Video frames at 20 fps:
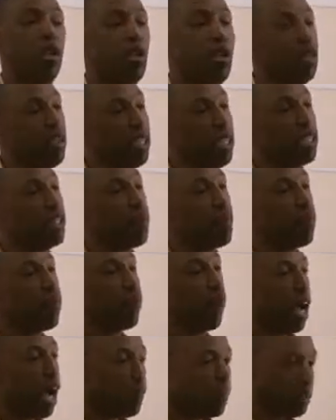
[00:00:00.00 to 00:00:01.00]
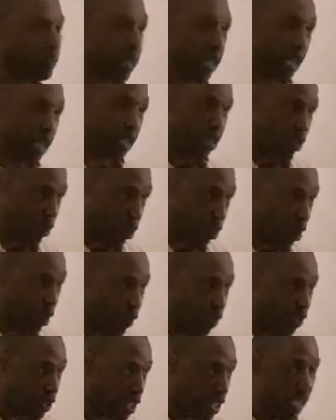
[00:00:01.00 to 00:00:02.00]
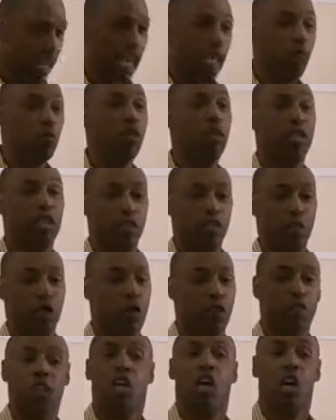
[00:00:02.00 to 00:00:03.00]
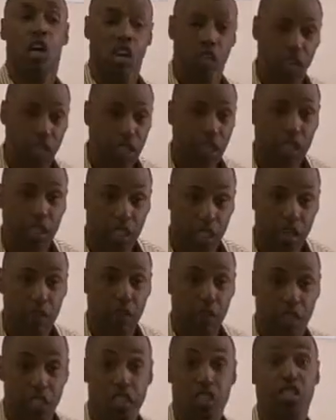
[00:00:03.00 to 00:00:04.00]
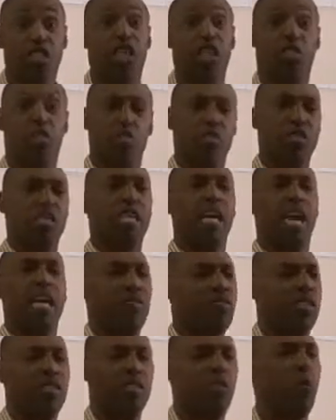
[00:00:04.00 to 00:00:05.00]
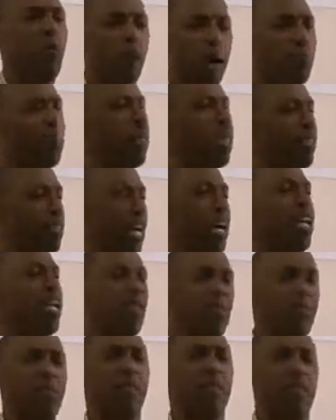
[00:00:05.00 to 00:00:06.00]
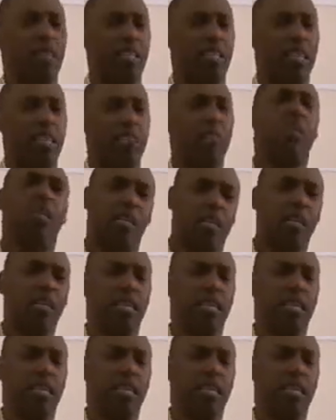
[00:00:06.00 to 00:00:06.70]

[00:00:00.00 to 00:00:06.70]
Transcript: Look at the problem that it solves and what it serves. Look at the competition that you see out there. You say, oh, I made that. It's better than them.